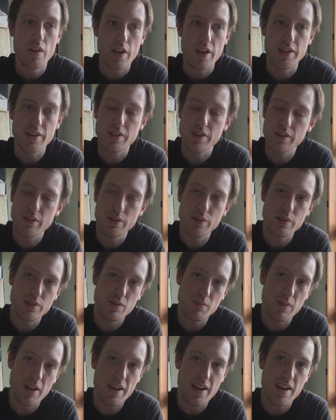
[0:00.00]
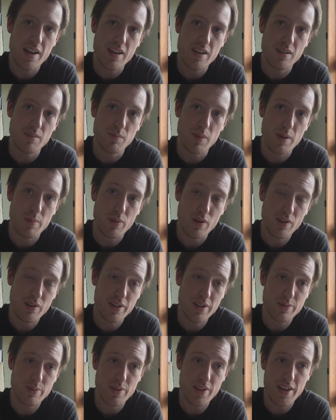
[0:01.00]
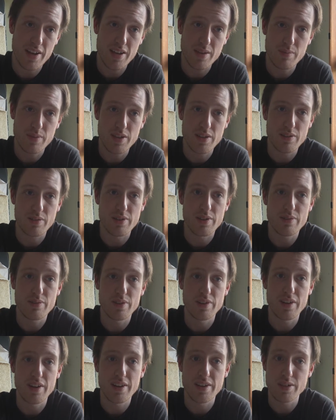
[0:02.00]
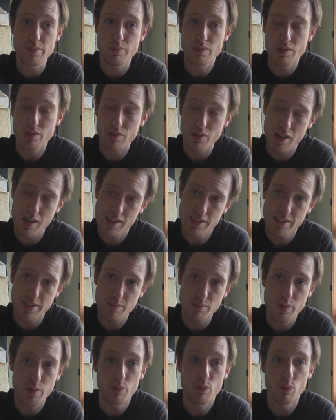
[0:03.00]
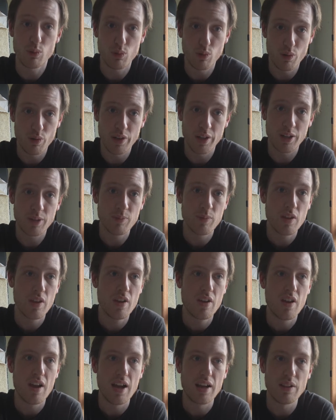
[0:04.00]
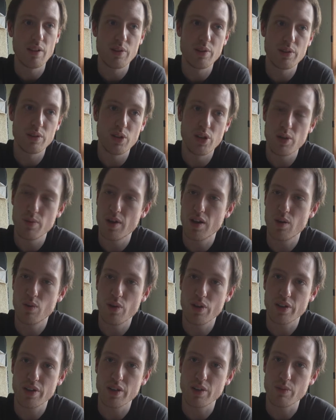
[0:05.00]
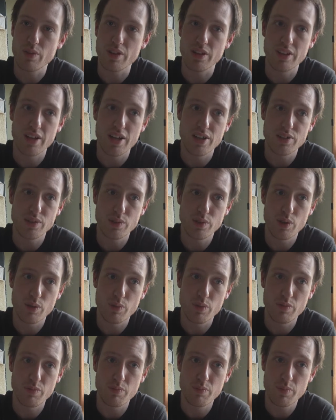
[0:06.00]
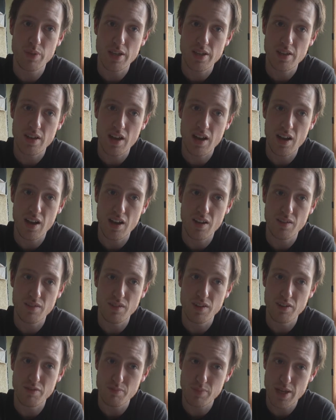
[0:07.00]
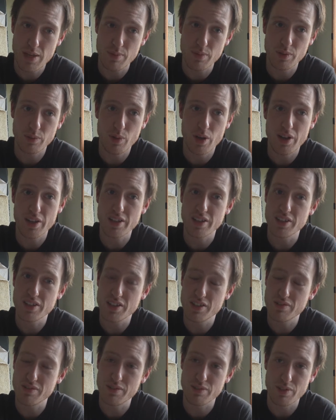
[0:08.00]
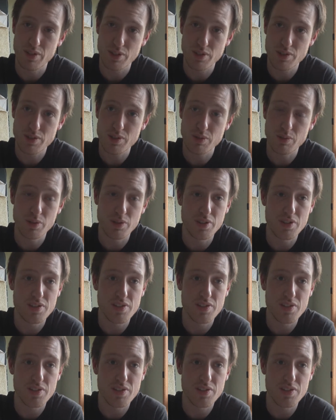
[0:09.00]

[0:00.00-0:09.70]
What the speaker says: In conclusion, my progress with AMB339 has been trialing but rewarding. I learned a lot about working with a larger group of people working at different roles toward